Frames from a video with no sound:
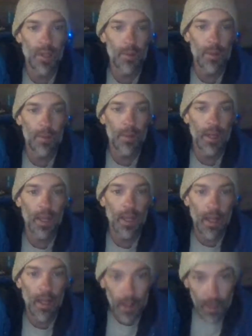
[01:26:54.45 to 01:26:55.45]
When the sun would
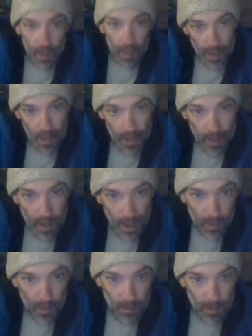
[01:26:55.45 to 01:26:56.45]
come up
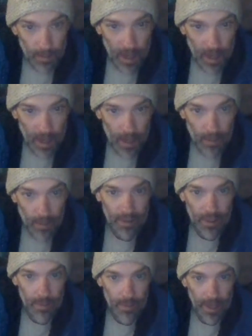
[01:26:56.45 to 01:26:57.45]
and we would power
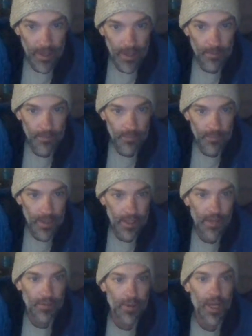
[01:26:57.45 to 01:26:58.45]
everything back up,
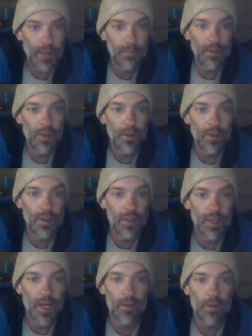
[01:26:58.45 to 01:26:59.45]
it never got below
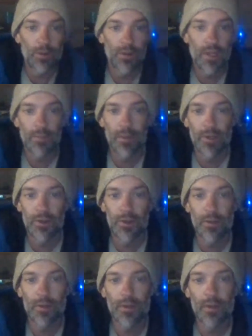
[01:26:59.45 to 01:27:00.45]
its allowable
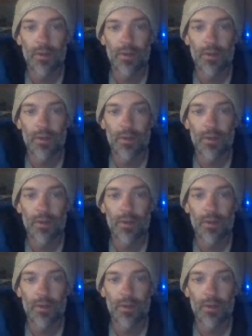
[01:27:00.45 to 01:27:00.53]
temperatures.